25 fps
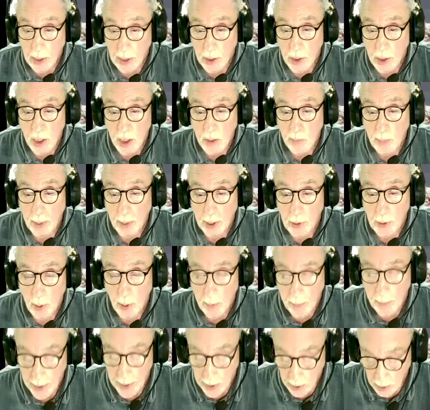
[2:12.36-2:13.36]

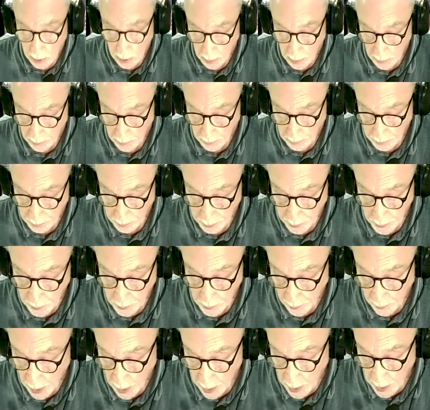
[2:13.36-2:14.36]
experimental,
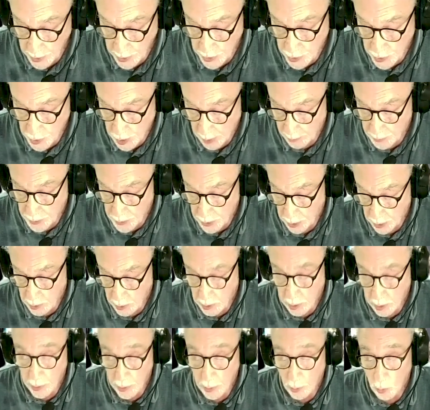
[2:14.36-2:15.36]

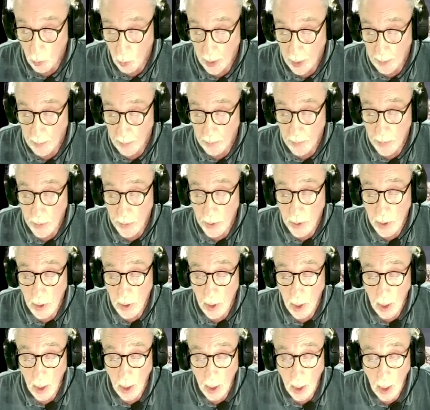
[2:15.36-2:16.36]
subject to the whims
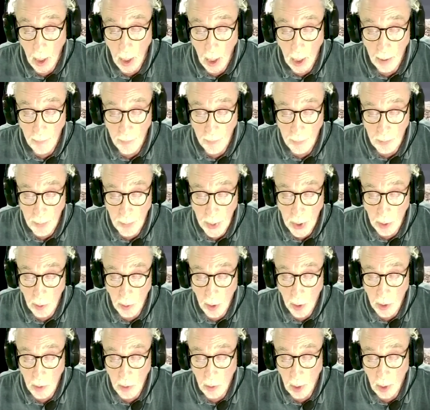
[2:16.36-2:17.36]
of
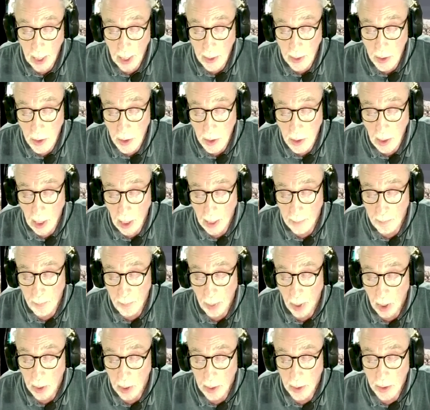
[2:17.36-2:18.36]
bureaucrats and
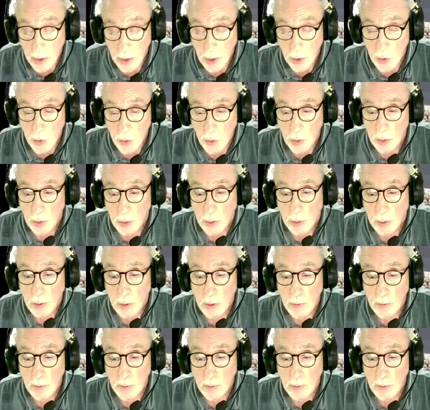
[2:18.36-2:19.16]
politicians.